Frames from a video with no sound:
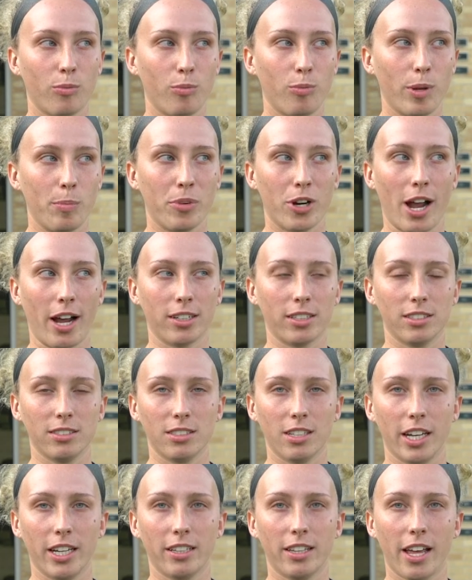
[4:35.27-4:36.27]
we
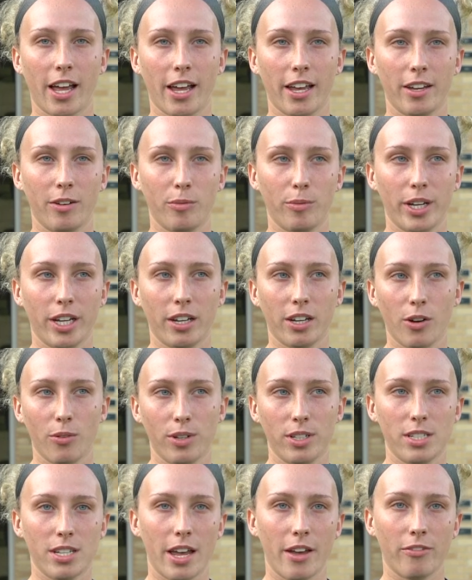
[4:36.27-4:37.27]
practice like that, and we go
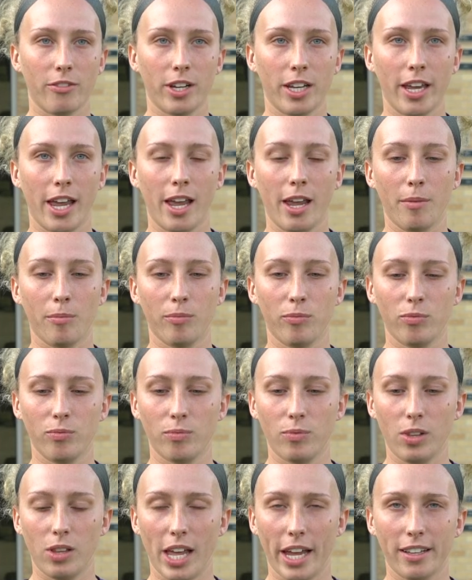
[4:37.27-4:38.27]
into every game
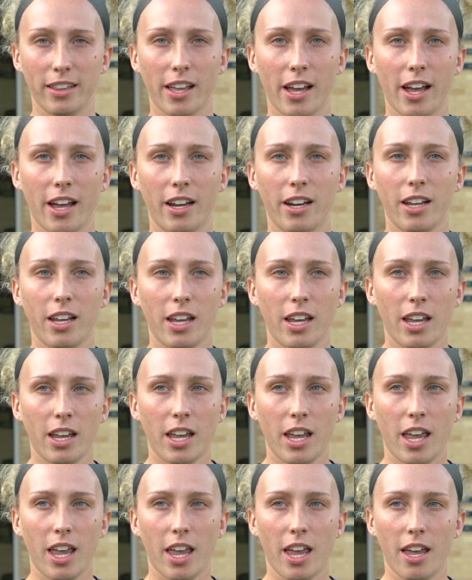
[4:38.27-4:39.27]
like that,
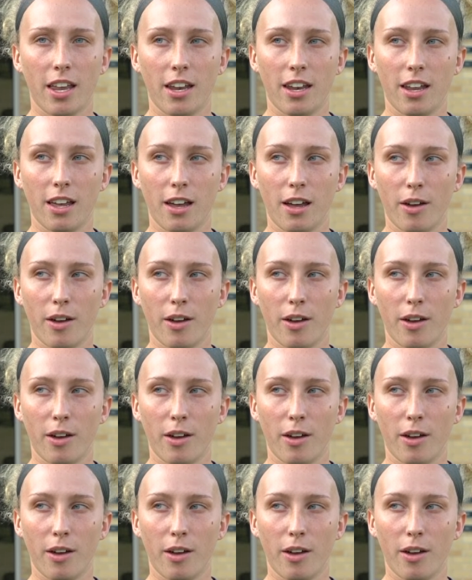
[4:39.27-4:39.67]
and